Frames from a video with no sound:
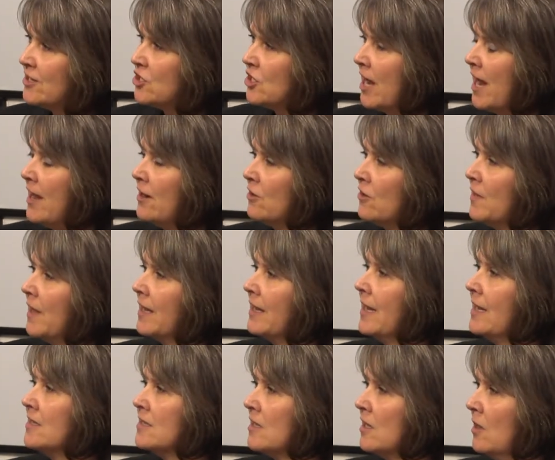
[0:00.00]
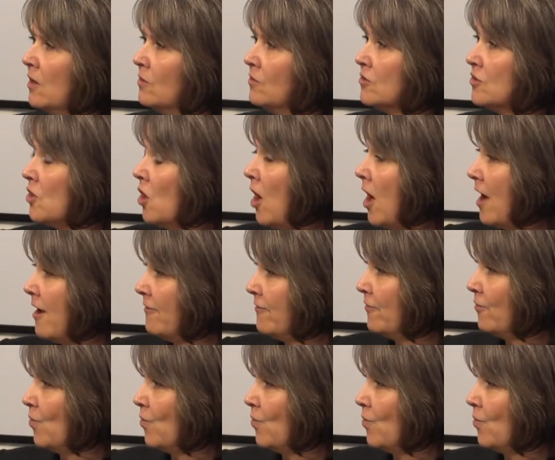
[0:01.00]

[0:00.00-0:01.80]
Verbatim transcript: channel that gets closed off